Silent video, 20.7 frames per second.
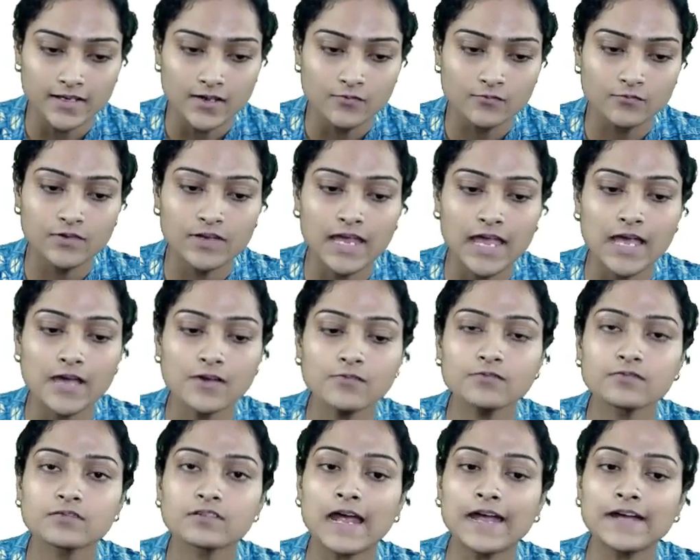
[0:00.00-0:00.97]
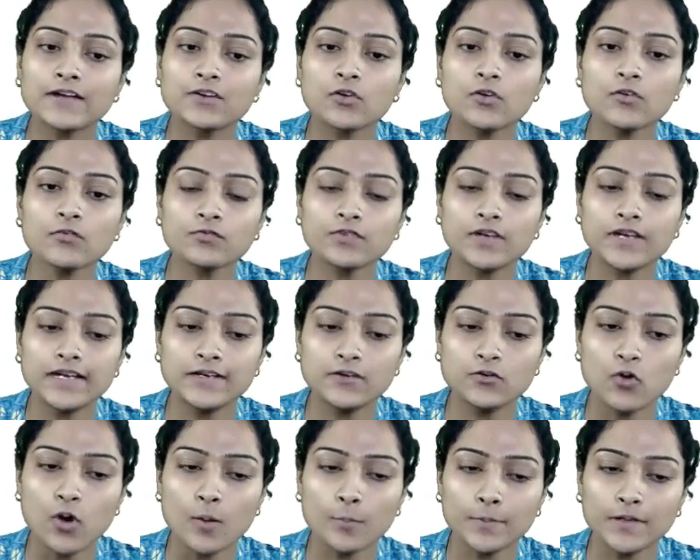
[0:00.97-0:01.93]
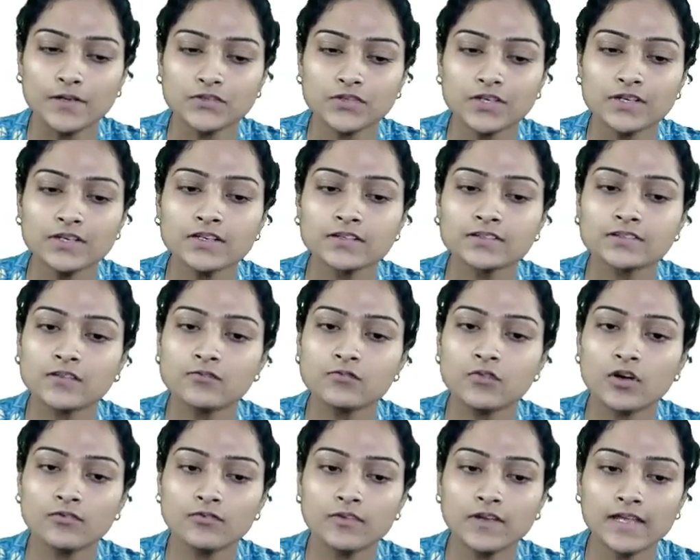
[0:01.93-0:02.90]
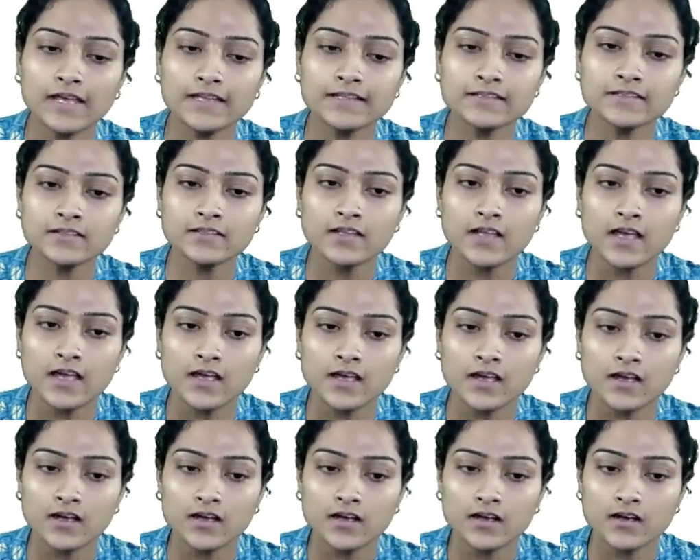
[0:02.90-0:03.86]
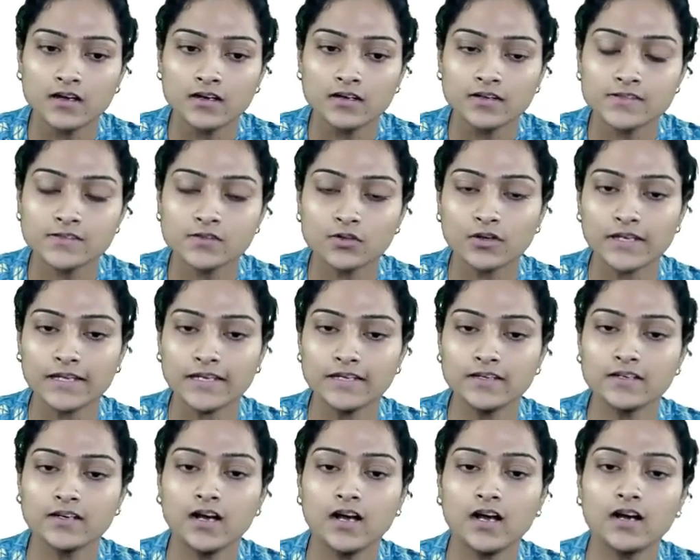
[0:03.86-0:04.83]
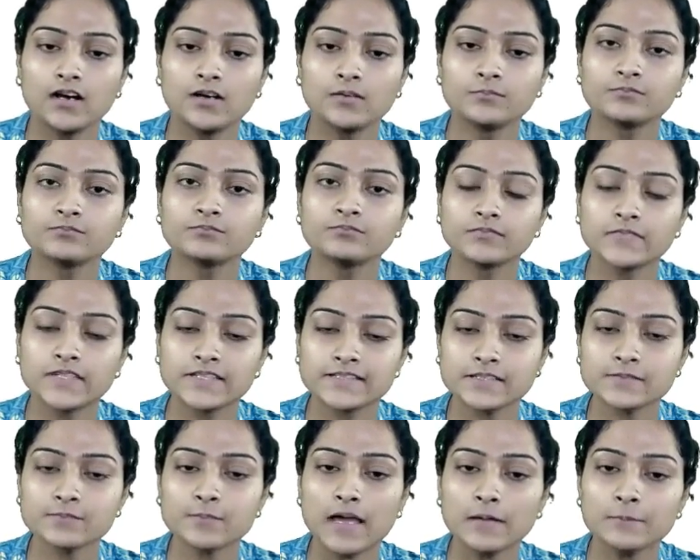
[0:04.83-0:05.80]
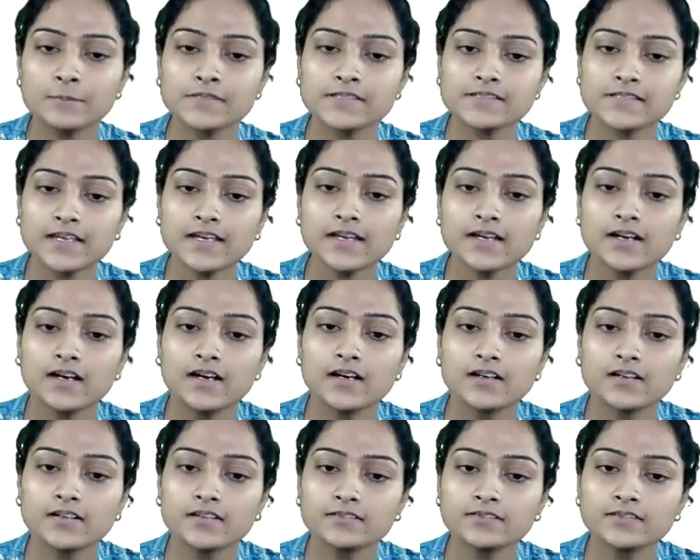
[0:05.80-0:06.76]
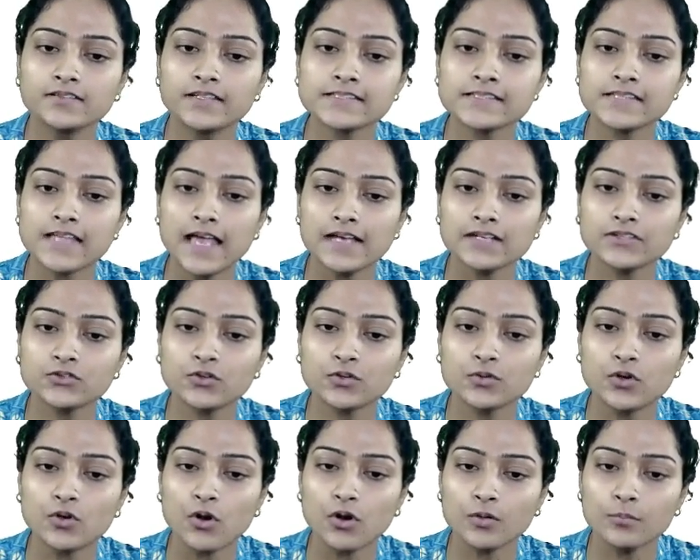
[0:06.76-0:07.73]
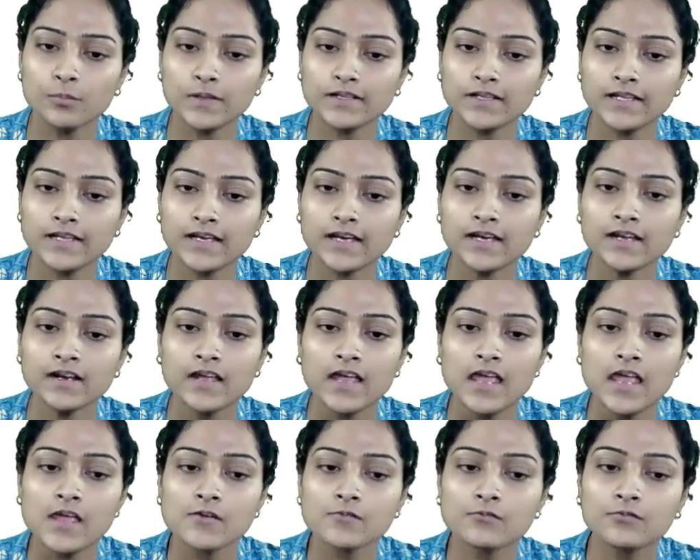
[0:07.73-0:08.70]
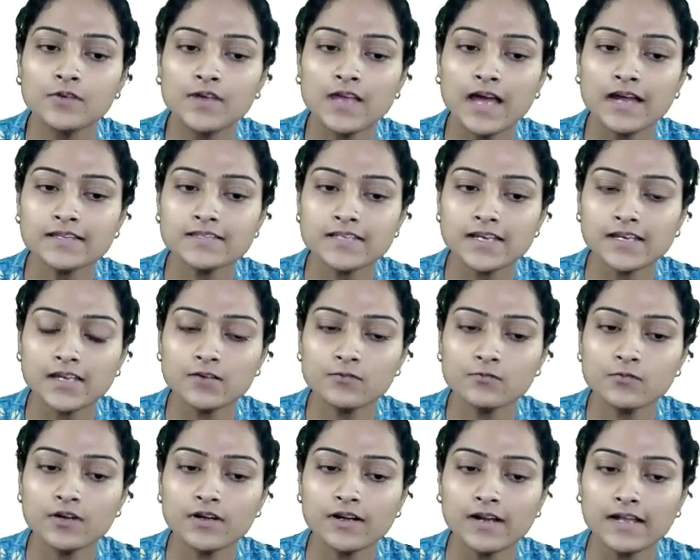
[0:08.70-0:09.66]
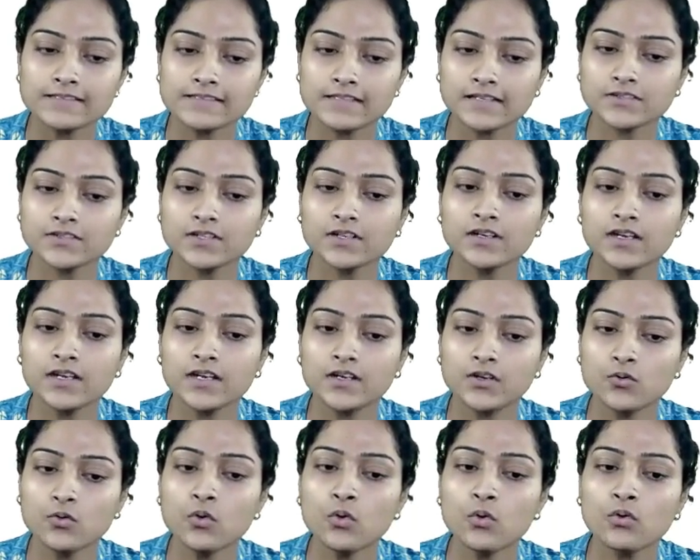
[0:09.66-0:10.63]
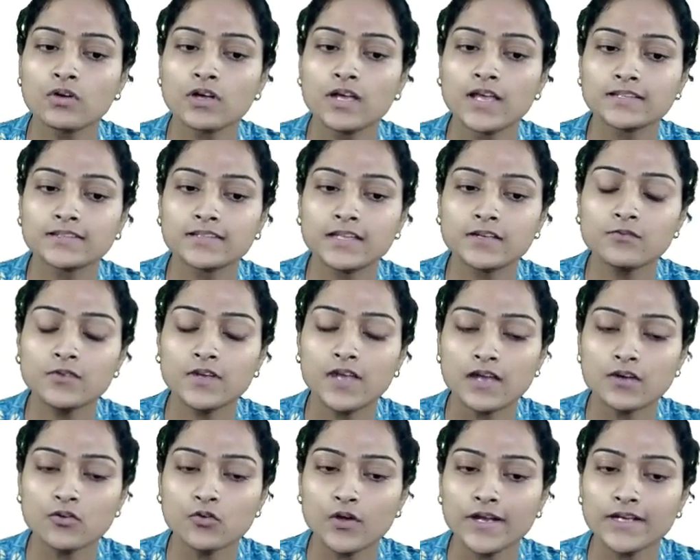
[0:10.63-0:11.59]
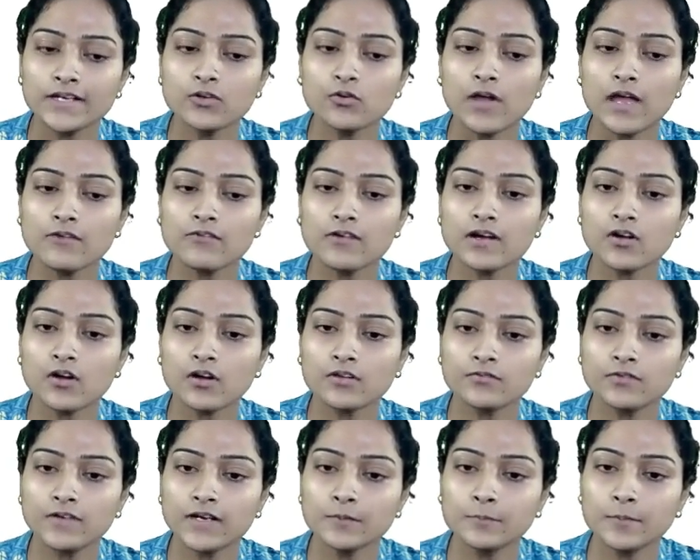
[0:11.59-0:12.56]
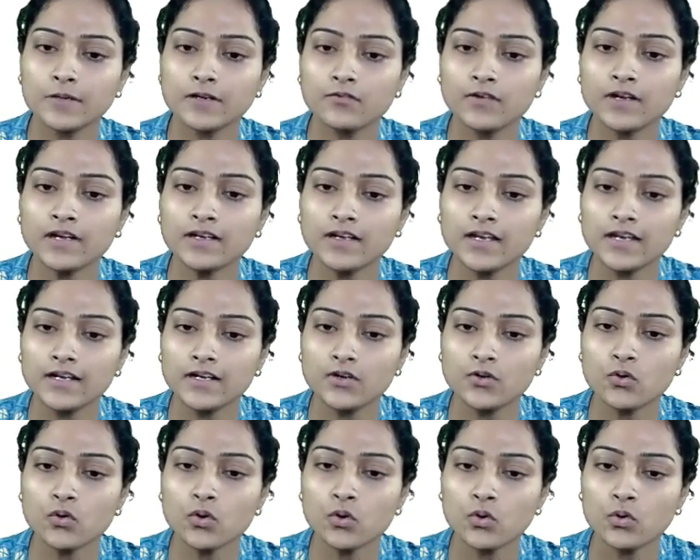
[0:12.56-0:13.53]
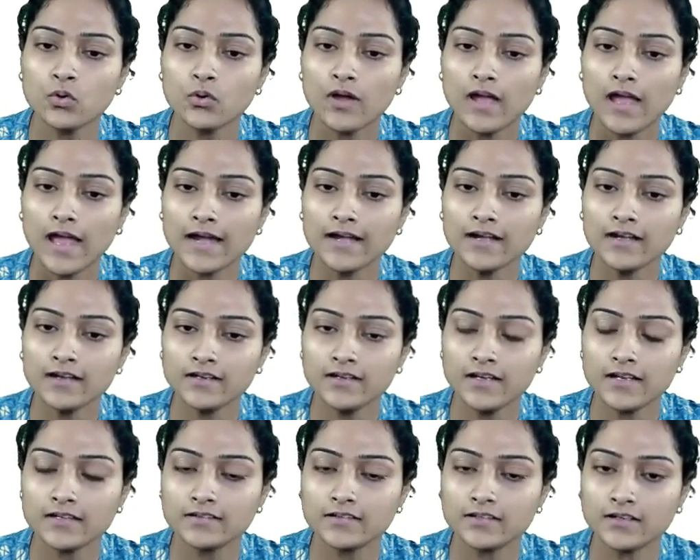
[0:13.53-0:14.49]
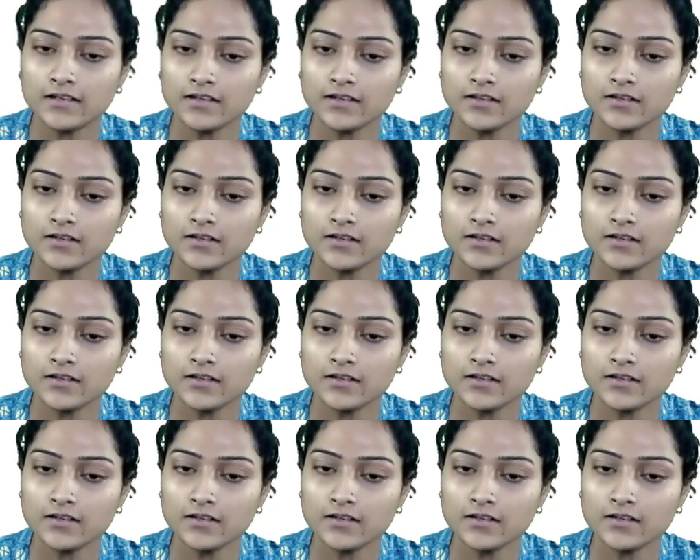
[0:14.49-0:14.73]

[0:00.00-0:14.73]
We have write of D2 operation. Then what we can sorry, um, this is my mistake. Uh, this as should not be there. We are checking for transaction T2. Then we are going to have a conflict between T2 and T3.